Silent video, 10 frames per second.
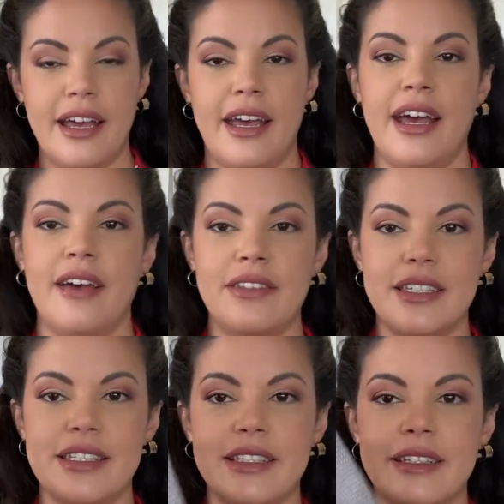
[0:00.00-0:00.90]
I have
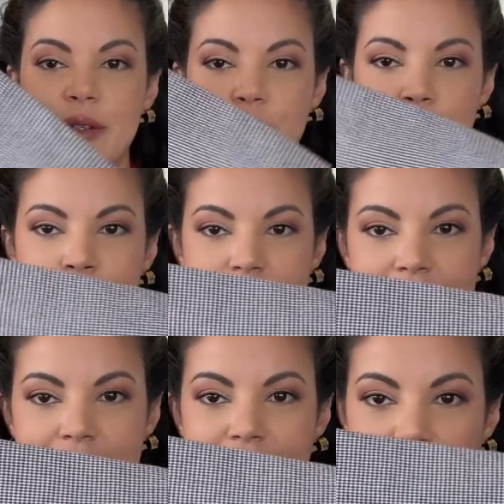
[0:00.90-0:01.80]
this little
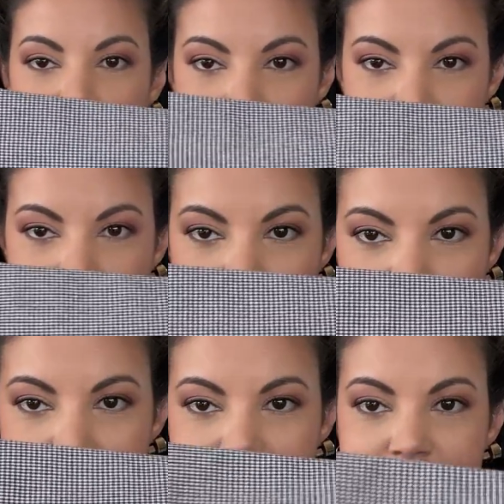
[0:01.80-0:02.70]
bit of
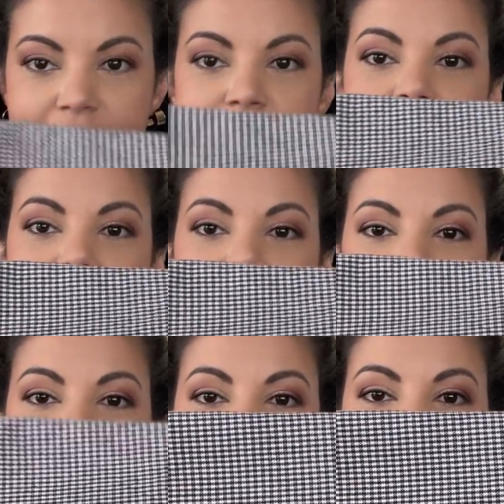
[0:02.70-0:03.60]
cotton
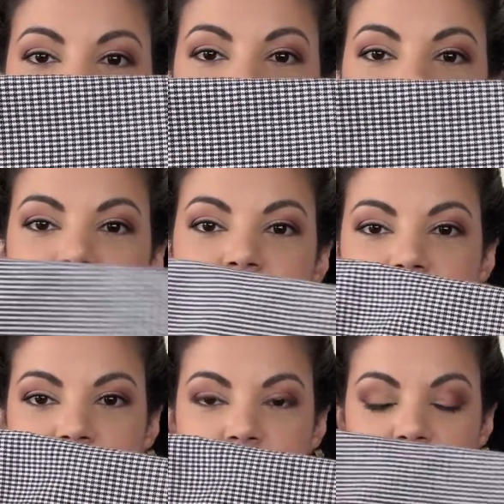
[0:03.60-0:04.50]

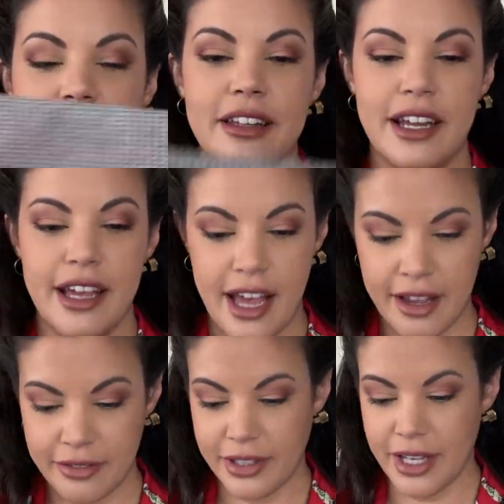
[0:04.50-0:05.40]
seersucker that I
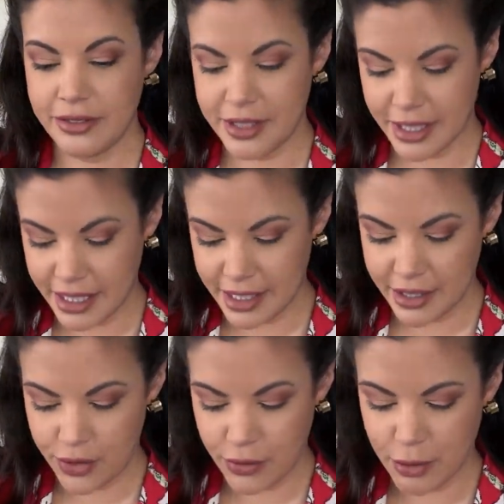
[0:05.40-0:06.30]
have left. This
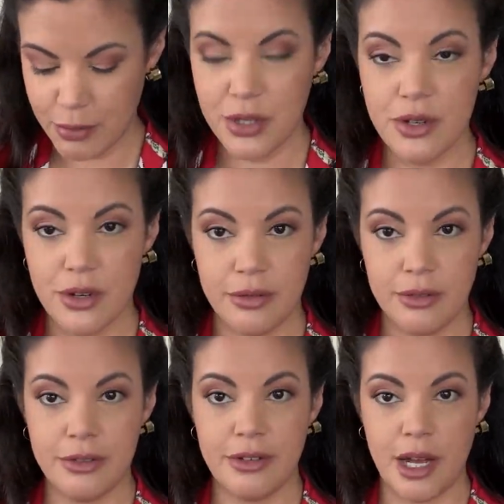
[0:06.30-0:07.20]
is from
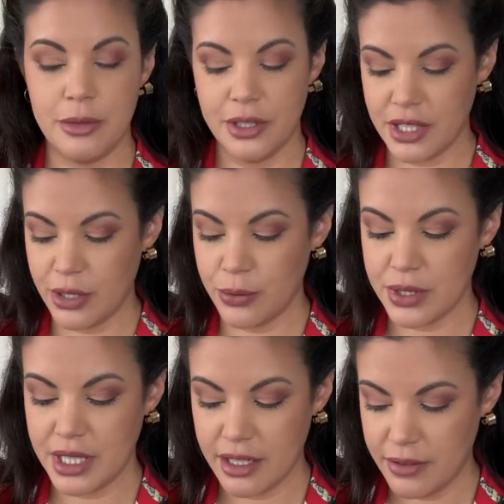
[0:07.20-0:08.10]
Minerva Fabrics and it
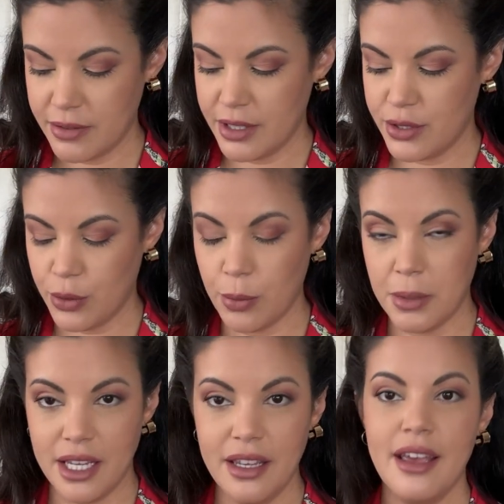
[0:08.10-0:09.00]
was gifted to
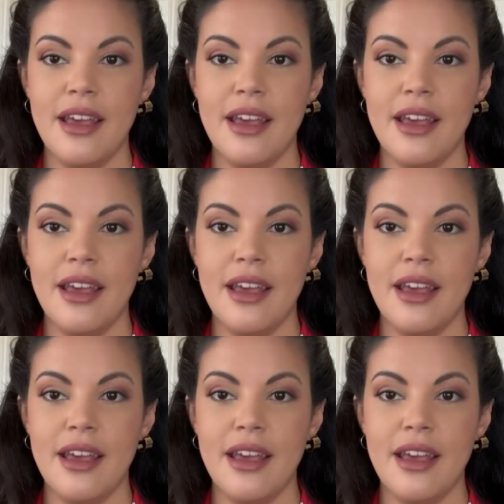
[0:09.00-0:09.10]
me,